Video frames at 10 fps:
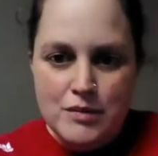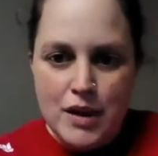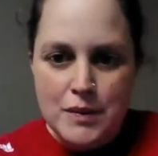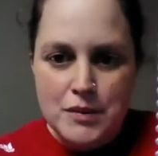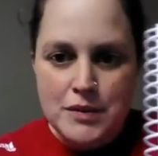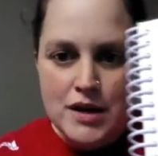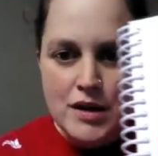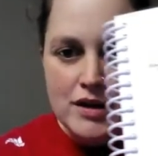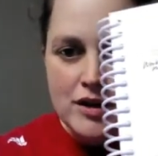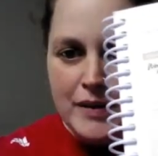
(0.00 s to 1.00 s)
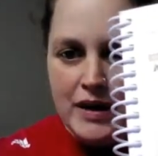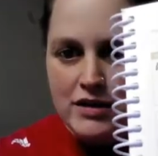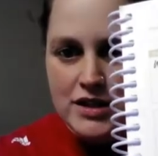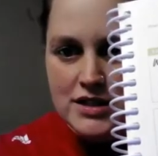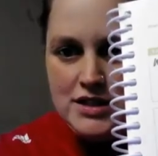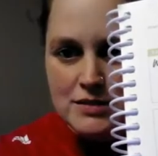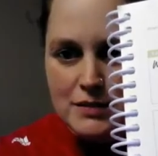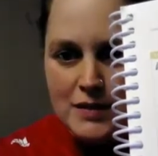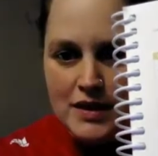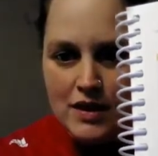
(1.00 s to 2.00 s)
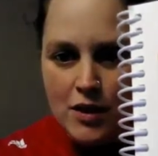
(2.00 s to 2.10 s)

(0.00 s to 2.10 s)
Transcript: probably a little backwards, maybe.